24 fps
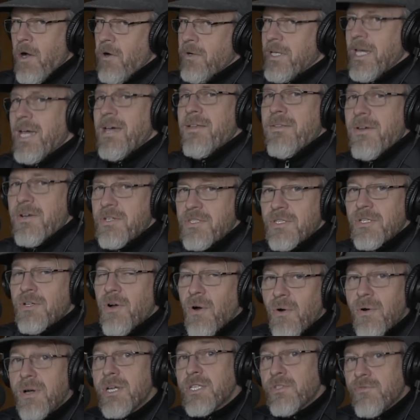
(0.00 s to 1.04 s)
Okay, there's the
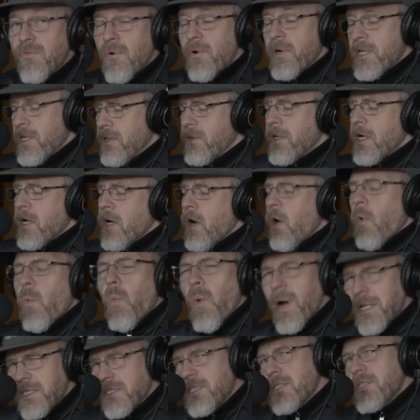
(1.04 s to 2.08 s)
chorus for you.
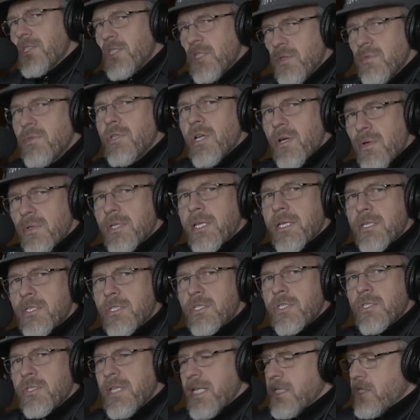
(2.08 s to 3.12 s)
What did you
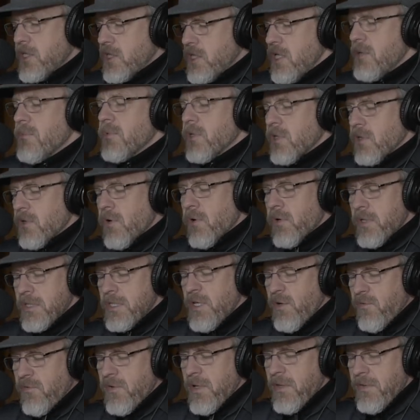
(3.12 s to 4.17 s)
notice that's similar or
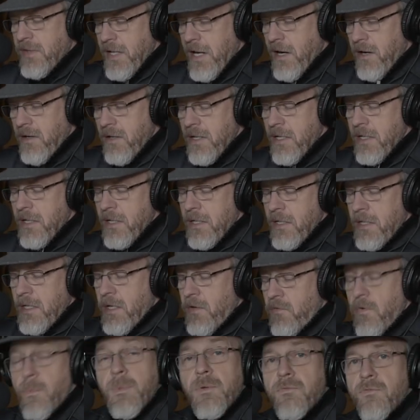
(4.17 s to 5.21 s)
different there
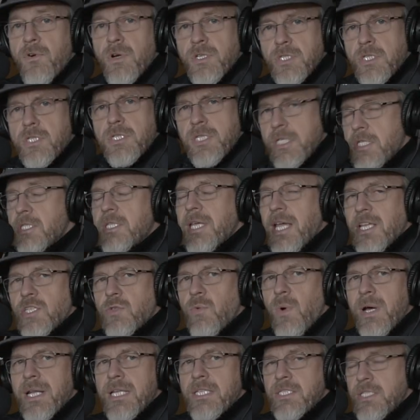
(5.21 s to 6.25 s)
from the verses? Because guess
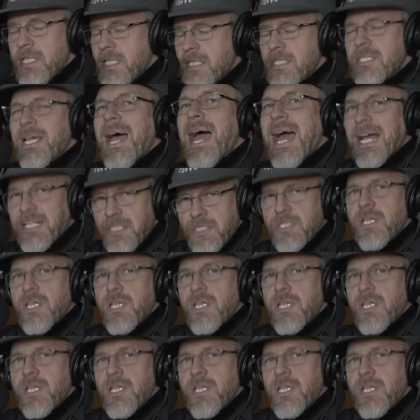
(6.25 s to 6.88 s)
what? It's the exact